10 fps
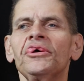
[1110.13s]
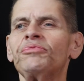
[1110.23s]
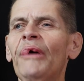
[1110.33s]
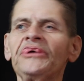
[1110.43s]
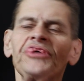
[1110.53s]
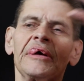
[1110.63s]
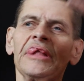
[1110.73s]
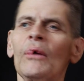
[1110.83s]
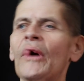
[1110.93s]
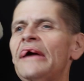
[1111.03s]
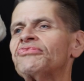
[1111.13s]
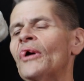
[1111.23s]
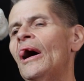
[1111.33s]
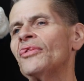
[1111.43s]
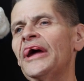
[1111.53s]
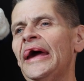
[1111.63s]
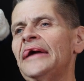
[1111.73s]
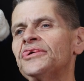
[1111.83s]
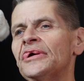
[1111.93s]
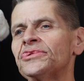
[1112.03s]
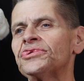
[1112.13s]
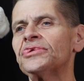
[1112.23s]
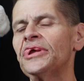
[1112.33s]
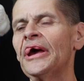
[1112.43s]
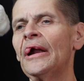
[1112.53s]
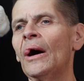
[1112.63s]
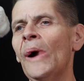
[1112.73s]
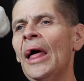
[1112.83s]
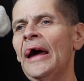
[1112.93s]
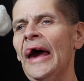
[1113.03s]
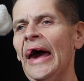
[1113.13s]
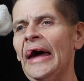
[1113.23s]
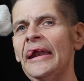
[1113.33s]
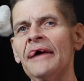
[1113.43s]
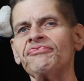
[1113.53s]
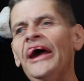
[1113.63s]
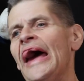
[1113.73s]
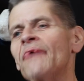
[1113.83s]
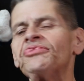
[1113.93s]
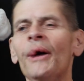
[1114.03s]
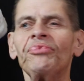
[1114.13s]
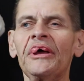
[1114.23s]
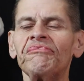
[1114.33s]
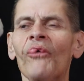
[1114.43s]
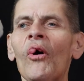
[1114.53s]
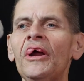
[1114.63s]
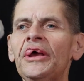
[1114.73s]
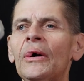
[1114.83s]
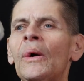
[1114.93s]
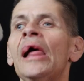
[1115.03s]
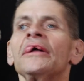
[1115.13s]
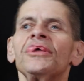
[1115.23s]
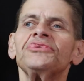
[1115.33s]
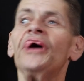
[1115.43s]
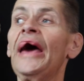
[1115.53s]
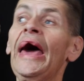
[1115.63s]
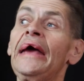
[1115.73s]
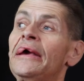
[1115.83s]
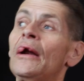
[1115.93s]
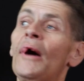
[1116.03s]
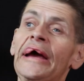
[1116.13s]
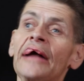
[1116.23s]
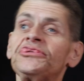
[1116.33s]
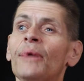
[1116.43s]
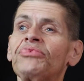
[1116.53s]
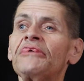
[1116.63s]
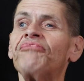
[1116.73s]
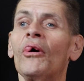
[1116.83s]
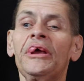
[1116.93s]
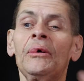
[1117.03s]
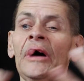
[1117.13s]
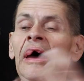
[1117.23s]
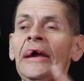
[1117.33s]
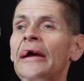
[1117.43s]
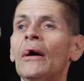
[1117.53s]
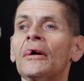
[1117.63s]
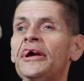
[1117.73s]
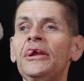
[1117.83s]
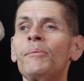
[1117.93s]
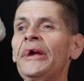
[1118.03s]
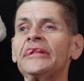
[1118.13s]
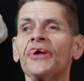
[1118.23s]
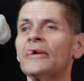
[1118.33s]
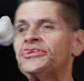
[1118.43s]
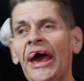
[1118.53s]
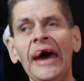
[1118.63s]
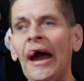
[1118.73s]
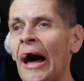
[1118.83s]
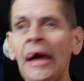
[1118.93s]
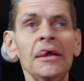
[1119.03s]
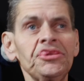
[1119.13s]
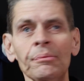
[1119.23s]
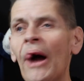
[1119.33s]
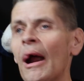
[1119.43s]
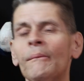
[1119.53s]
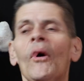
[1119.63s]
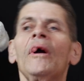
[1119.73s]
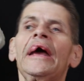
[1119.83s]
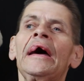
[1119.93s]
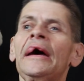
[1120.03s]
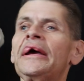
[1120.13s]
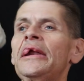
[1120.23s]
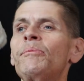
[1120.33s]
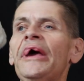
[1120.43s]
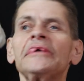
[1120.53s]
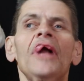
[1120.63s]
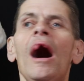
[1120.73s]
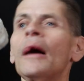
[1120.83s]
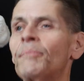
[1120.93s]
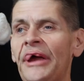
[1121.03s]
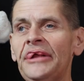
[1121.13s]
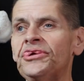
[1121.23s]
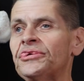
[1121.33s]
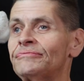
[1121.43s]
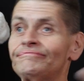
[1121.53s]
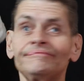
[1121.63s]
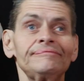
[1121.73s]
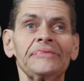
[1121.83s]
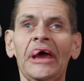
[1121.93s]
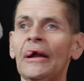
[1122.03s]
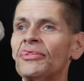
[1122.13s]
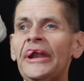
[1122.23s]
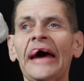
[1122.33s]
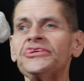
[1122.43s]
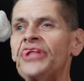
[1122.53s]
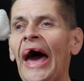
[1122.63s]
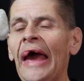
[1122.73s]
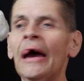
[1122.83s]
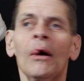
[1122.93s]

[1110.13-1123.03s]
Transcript: just basically wave to all the agents, you know, and if they have something for you, they'll say, hey, you know, I got something for you. You know, can you be in Tarzana tomorrow morning? Can you be in Long Beach? You know, the next day,